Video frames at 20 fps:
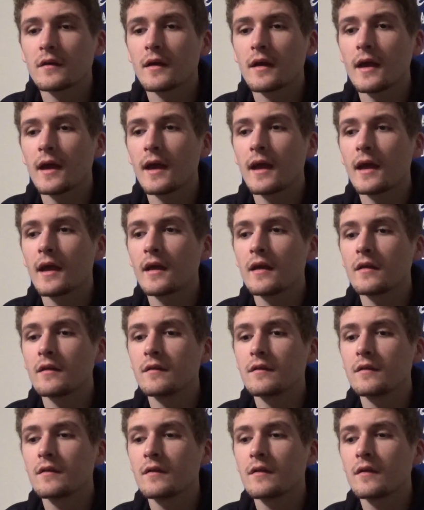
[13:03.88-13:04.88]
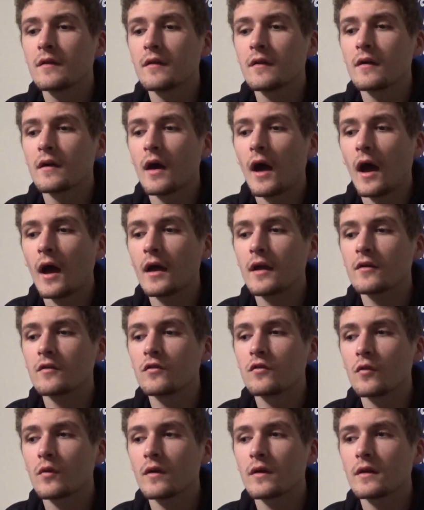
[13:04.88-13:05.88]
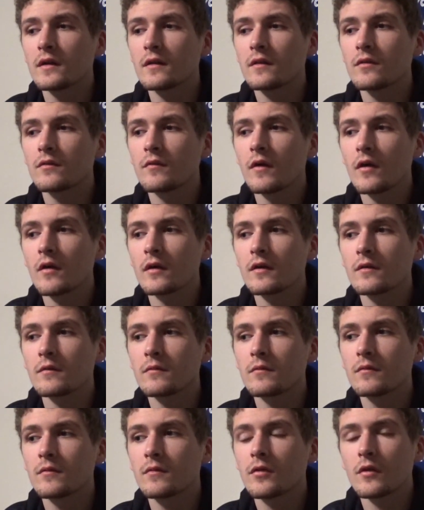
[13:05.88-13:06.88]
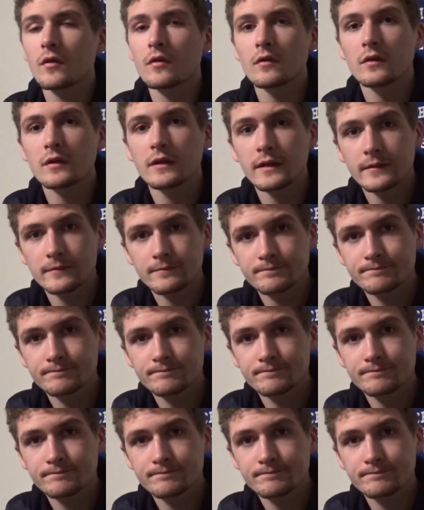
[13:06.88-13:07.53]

and I enjoyed it very thoroughly.